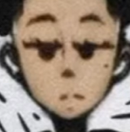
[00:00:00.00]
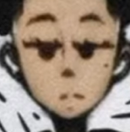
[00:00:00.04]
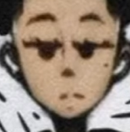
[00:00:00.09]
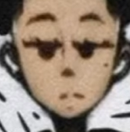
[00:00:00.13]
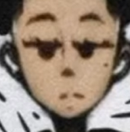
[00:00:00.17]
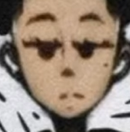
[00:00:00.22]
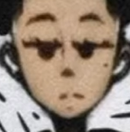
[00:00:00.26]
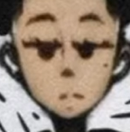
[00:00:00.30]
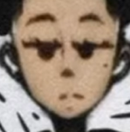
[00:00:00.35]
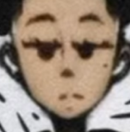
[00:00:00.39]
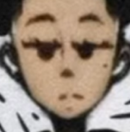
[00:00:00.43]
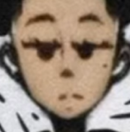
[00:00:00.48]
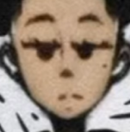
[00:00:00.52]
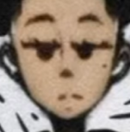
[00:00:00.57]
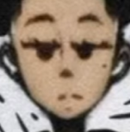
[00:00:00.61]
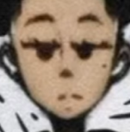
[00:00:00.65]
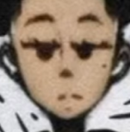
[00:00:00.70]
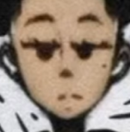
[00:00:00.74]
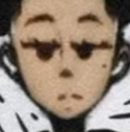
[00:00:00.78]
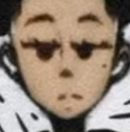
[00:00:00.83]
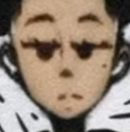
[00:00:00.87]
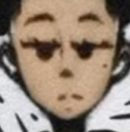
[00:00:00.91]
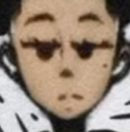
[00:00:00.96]

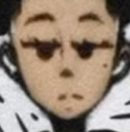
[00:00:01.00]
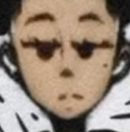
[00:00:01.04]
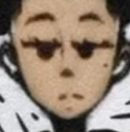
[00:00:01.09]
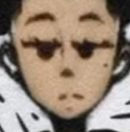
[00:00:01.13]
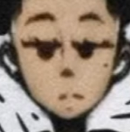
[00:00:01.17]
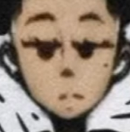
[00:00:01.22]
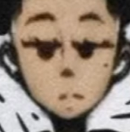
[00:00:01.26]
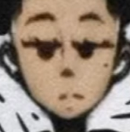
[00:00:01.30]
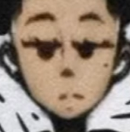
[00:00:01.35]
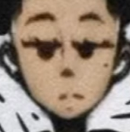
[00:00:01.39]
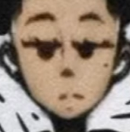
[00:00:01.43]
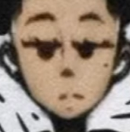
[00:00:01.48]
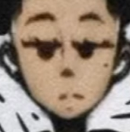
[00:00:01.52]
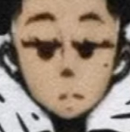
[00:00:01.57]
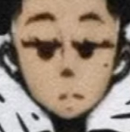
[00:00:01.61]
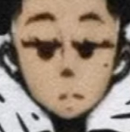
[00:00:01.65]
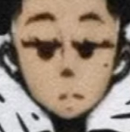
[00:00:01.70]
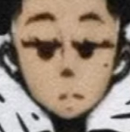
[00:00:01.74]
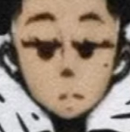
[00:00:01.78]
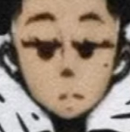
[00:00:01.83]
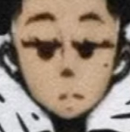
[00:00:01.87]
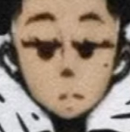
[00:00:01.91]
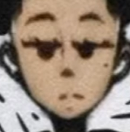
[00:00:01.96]

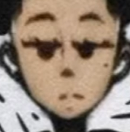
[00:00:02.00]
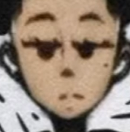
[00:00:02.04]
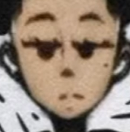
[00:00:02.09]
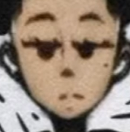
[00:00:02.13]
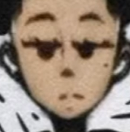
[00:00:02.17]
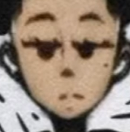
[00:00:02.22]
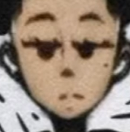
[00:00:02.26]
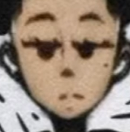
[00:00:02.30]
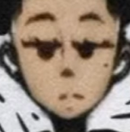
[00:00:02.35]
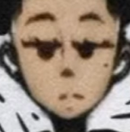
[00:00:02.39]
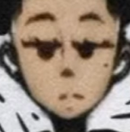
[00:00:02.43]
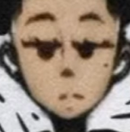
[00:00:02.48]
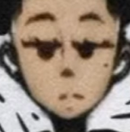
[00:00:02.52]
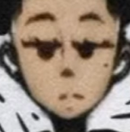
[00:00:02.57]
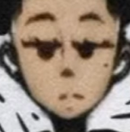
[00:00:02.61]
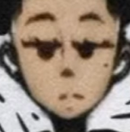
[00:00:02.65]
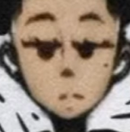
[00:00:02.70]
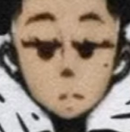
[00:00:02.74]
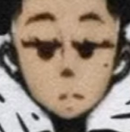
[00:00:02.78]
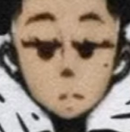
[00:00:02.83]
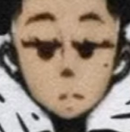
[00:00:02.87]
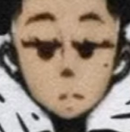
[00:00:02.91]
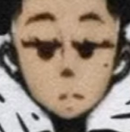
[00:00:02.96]

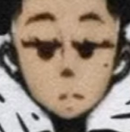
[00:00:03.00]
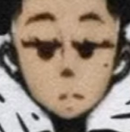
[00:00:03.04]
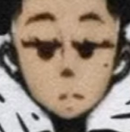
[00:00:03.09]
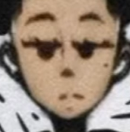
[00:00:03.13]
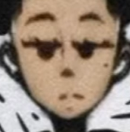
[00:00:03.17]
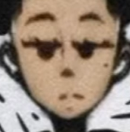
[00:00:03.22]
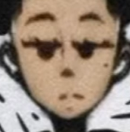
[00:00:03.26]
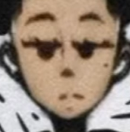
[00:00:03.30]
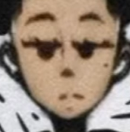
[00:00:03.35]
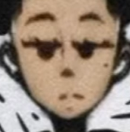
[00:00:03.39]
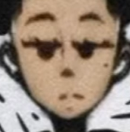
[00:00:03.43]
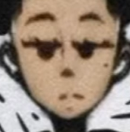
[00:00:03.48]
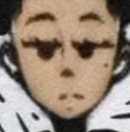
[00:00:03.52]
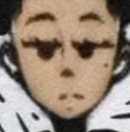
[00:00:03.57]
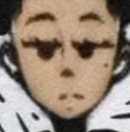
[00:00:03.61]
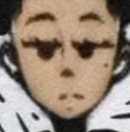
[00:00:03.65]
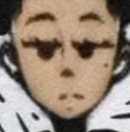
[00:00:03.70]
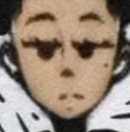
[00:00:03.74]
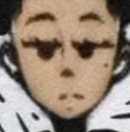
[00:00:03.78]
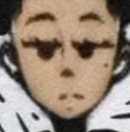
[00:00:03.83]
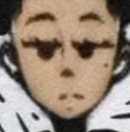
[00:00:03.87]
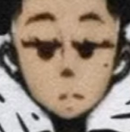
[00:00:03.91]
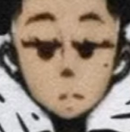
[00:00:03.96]

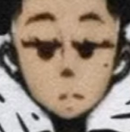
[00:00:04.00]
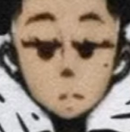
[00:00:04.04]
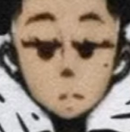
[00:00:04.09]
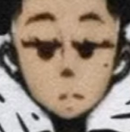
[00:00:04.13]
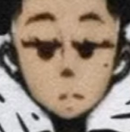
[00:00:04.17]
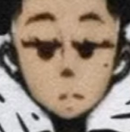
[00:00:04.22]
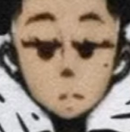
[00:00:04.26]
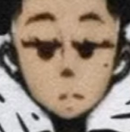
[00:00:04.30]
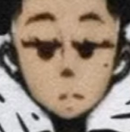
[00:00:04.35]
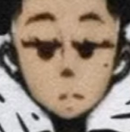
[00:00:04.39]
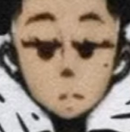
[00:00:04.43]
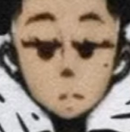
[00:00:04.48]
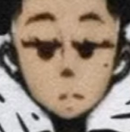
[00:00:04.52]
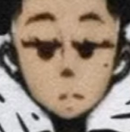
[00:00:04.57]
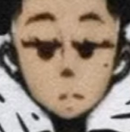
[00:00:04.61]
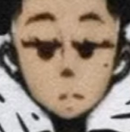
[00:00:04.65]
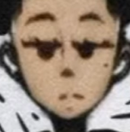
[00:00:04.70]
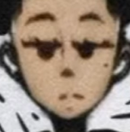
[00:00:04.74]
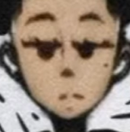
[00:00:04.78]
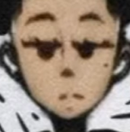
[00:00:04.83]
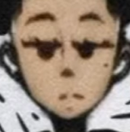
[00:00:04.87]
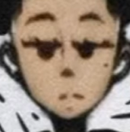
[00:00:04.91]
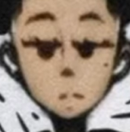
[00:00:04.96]

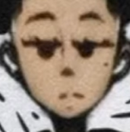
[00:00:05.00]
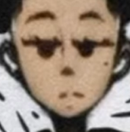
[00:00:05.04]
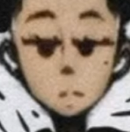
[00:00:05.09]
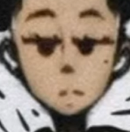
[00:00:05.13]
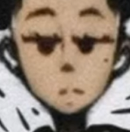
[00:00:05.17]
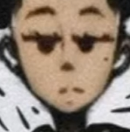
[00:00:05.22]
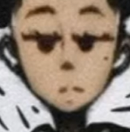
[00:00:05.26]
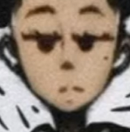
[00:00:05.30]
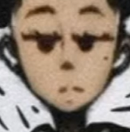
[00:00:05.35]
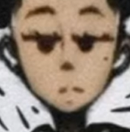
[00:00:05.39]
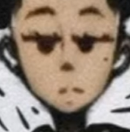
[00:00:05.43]
The person shown says nothing.